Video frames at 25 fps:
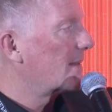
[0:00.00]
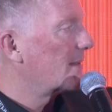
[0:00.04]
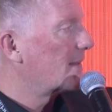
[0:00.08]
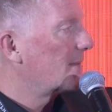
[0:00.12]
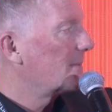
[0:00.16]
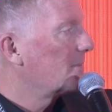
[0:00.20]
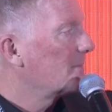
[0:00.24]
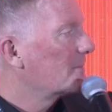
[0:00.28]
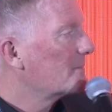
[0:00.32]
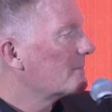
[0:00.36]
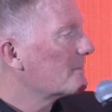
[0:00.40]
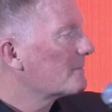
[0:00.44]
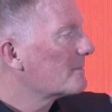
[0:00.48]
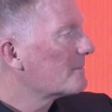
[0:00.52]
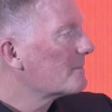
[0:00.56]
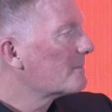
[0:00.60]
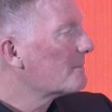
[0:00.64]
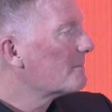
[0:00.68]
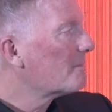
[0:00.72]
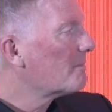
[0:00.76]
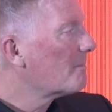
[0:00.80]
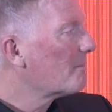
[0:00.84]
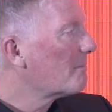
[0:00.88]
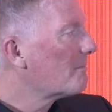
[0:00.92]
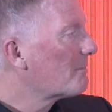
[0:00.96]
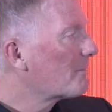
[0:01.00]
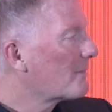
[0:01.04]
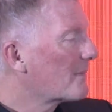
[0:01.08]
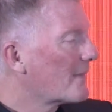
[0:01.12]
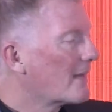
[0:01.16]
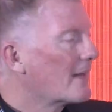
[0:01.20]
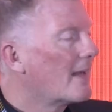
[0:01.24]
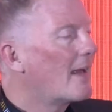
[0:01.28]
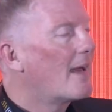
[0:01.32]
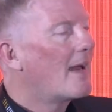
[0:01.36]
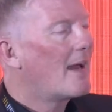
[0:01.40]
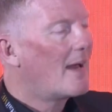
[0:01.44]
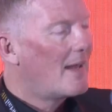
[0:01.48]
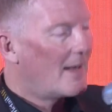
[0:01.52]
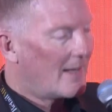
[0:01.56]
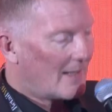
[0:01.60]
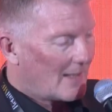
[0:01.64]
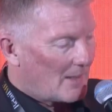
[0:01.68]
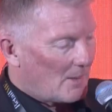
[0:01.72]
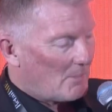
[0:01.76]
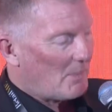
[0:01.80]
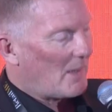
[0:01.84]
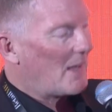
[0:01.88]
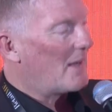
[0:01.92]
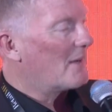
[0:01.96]
So quite a few changes then over the
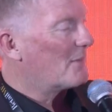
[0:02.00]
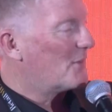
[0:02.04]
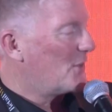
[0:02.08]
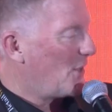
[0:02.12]
last few years.